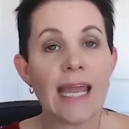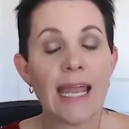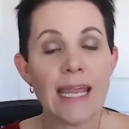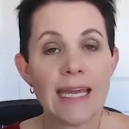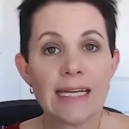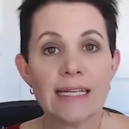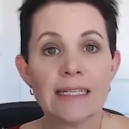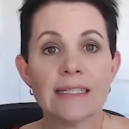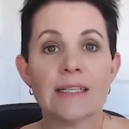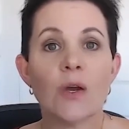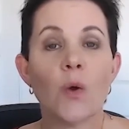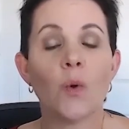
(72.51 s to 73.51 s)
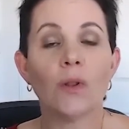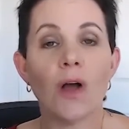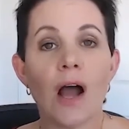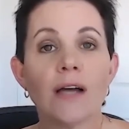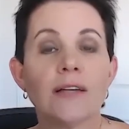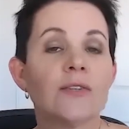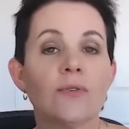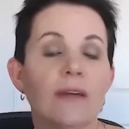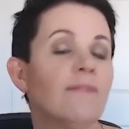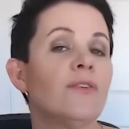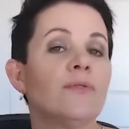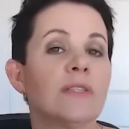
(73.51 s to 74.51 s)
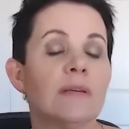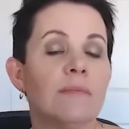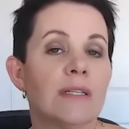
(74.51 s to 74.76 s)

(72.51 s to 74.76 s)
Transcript: And we'll also give you some